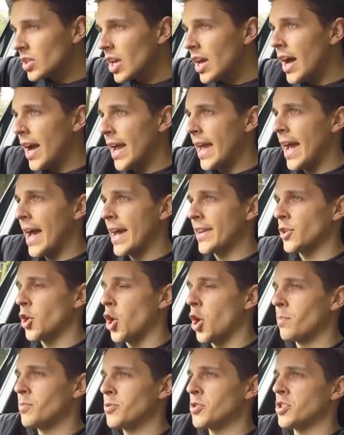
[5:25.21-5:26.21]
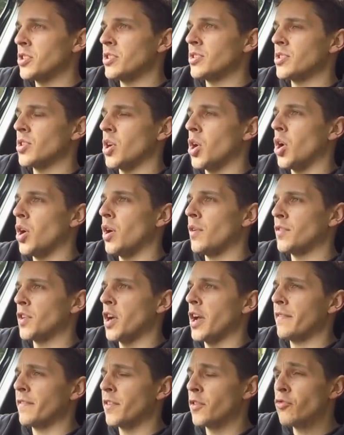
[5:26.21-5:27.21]
I had options of
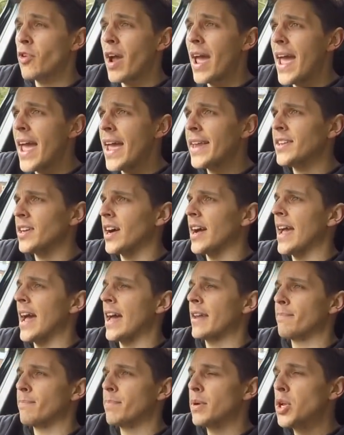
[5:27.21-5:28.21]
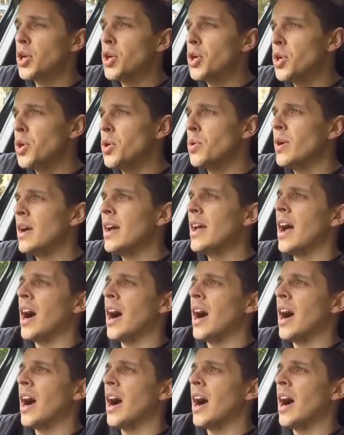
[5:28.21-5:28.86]
going for red, I had blue,